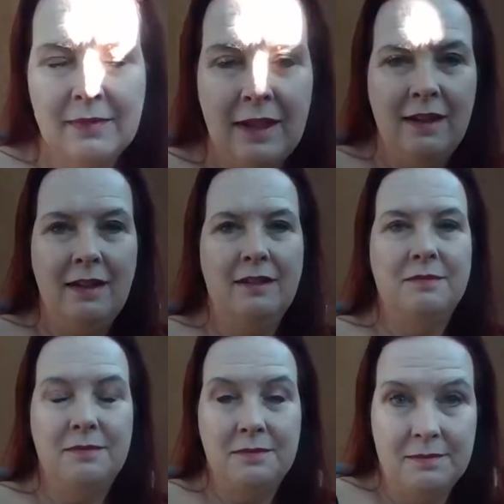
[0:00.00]
Ah,
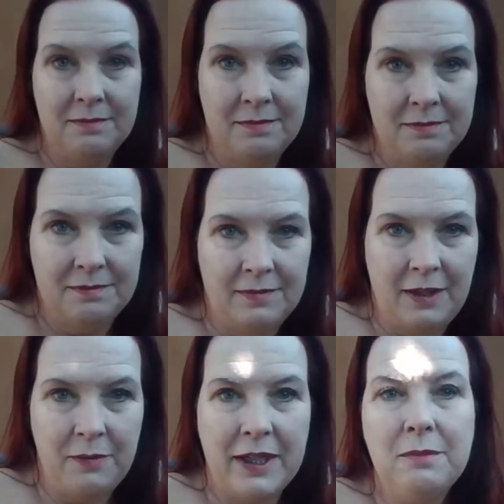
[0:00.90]

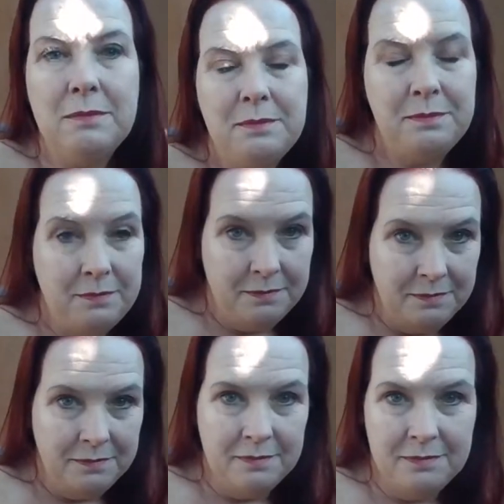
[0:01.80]
there we go.
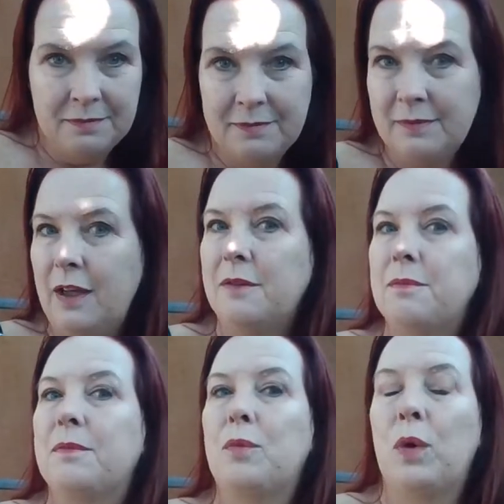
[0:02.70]
Yeah,
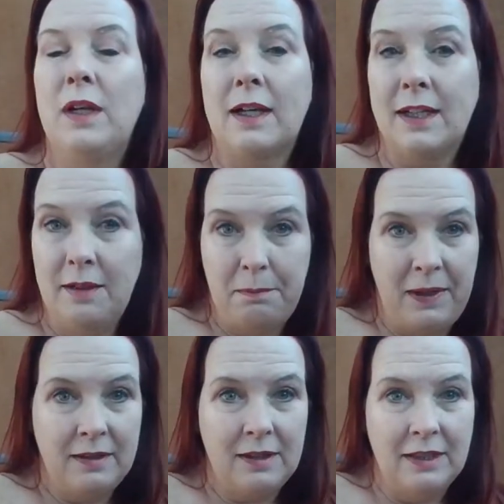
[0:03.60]
we're not going to
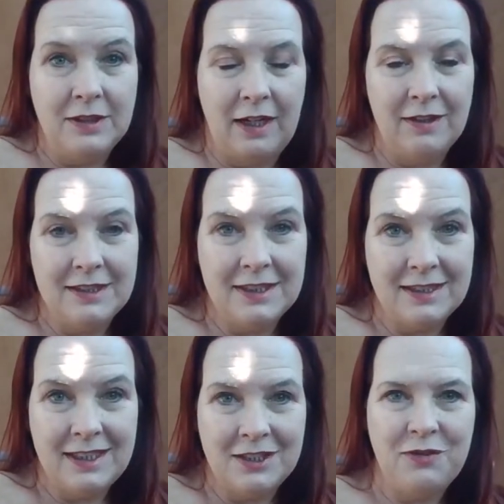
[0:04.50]
be entirely
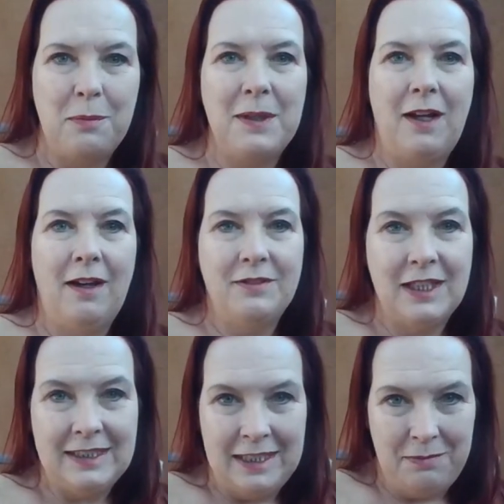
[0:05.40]
successful, but I'll have
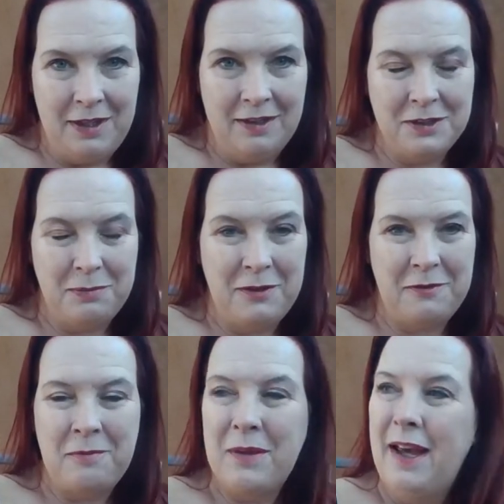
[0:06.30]
to attempt not to move.
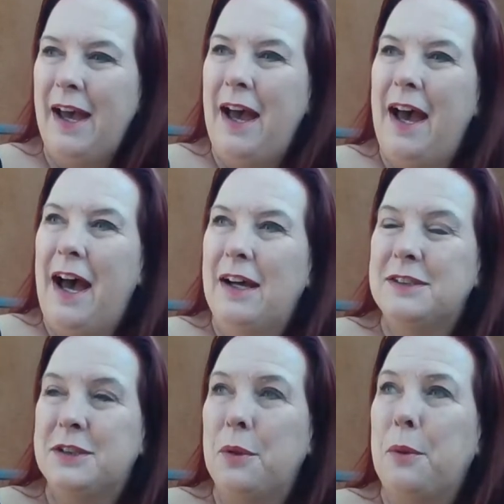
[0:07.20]

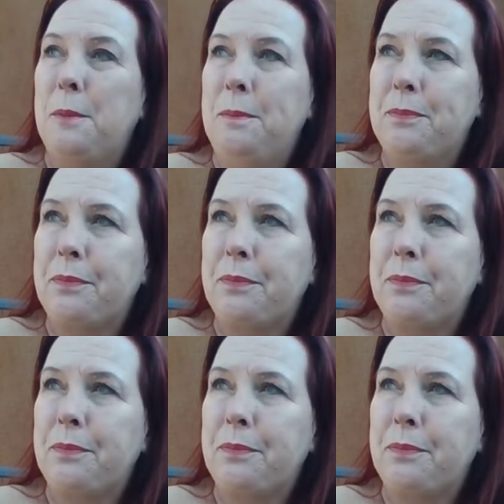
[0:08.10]
So,